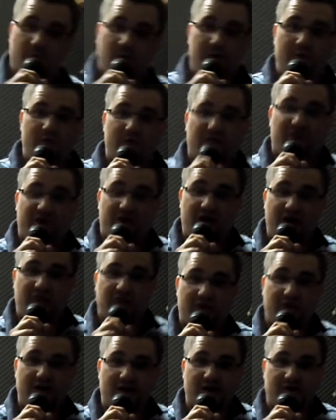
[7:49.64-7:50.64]
one with
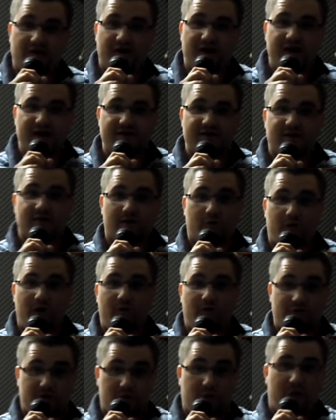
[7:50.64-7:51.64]
33 degrees, and the
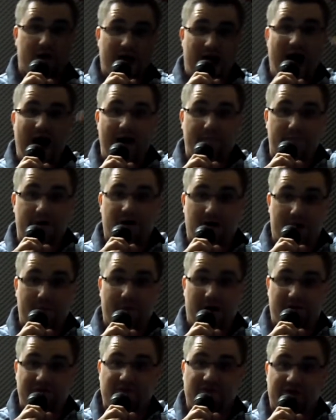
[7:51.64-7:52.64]
one high
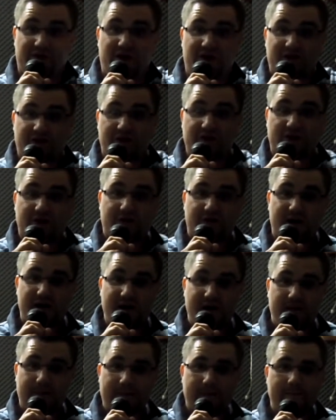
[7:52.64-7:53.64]
above the 33rd
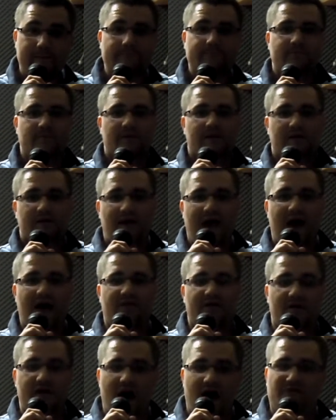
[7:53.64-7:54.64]
degree. Yeah,
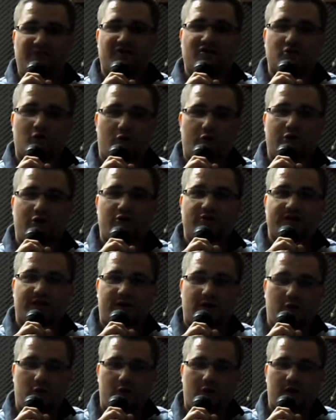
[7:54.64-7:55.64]
the Novus Ordo
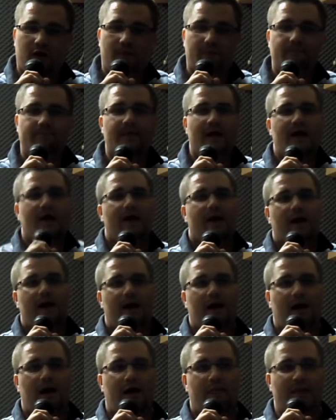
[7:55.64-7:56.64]
Seclorum.
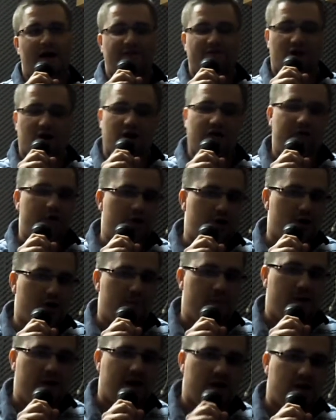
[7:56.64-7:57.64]
Have you heard of the
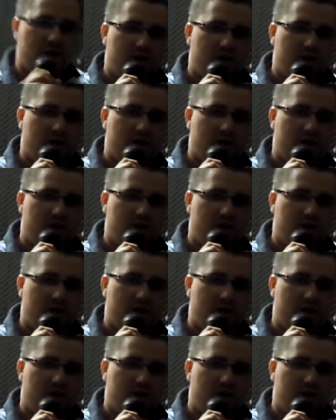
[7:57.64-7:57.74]
European